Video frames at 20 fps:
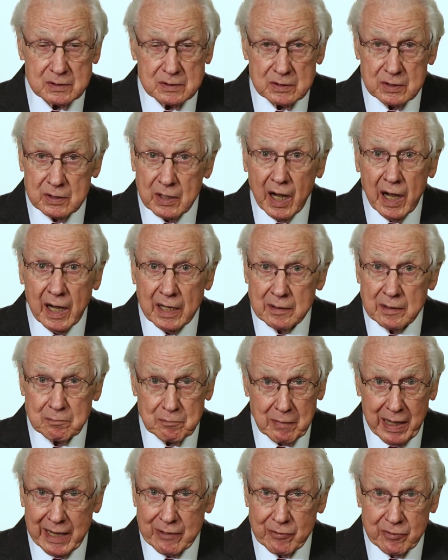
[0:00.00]
not
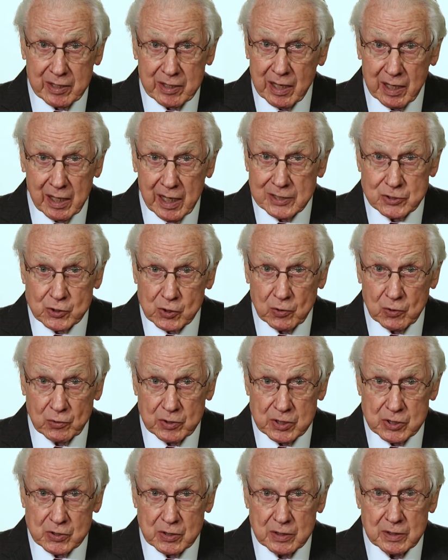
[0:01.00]
by theological
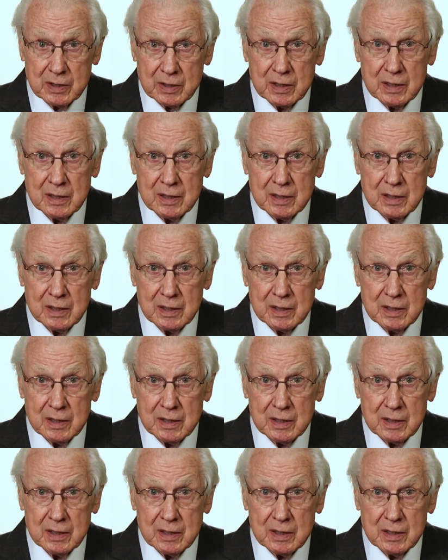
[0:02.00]
reason,